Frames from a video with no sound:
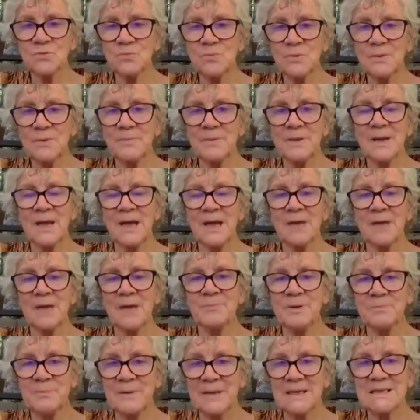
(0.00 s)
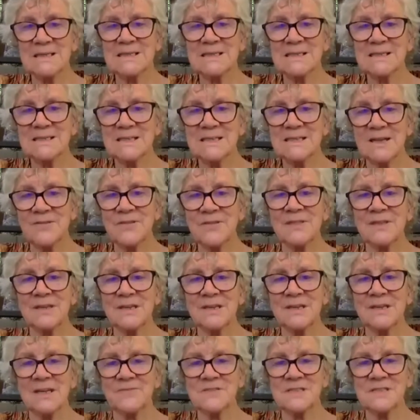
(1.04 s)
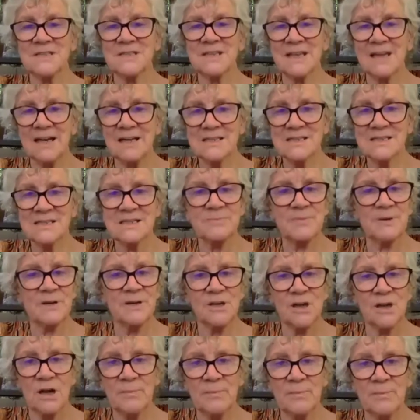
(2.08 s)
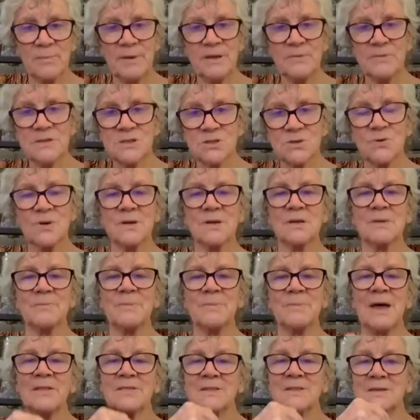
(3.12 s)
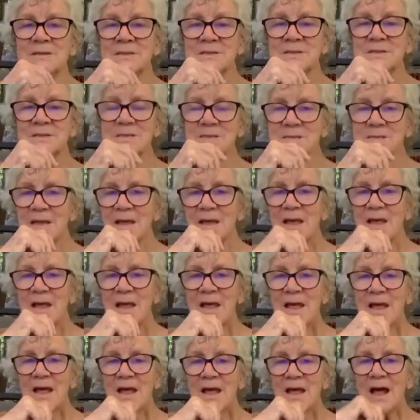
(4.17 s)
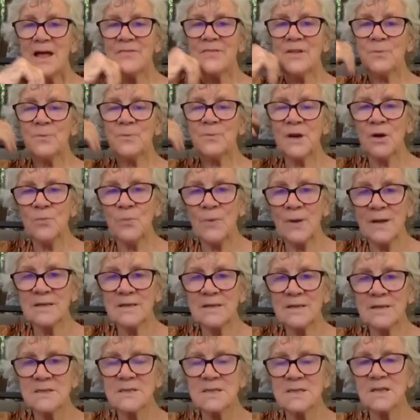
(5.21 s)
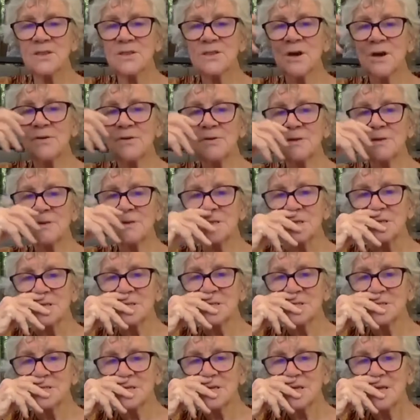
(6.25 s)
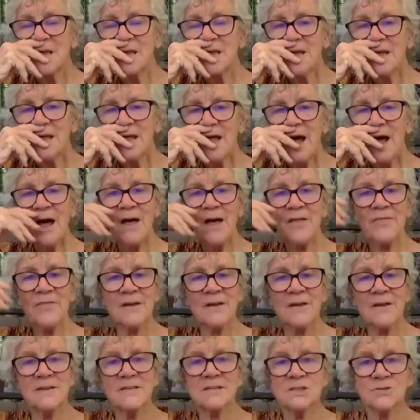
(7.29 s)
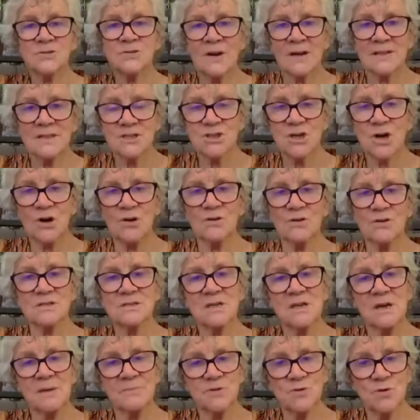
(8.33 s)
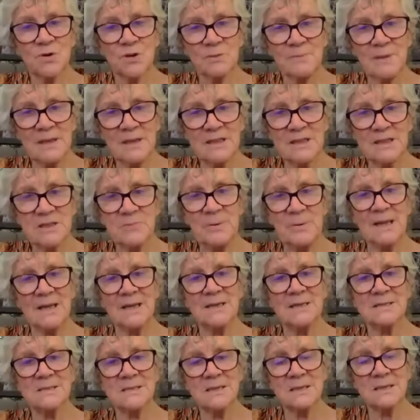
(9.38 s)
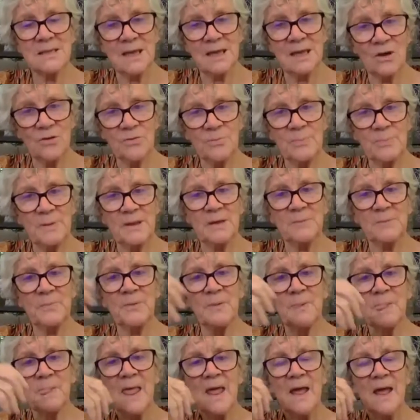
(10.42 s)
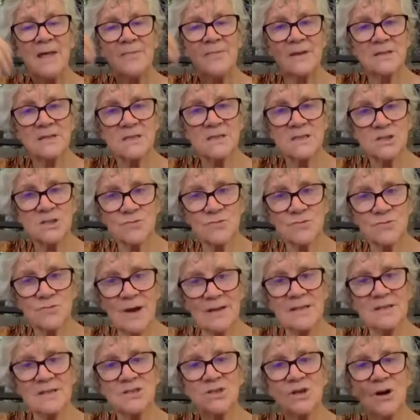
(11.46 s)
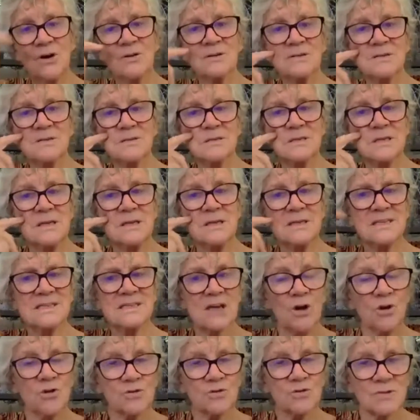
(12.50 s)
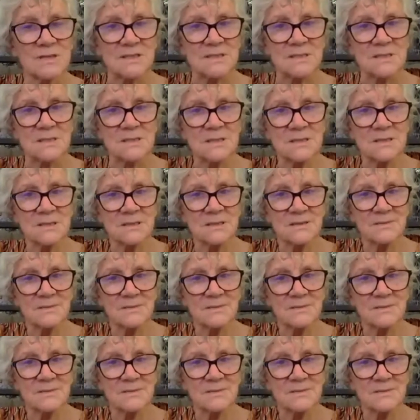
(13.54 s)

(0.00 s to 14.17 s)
women had been beaten to death than the deaths in custody, but nobody was talking about this. And then when I went to the authorities, they just shrugged their shoulders. And I'm talking about the police and the health people. They just shrugged their shoulders and said, "It's cultural, isn't it?"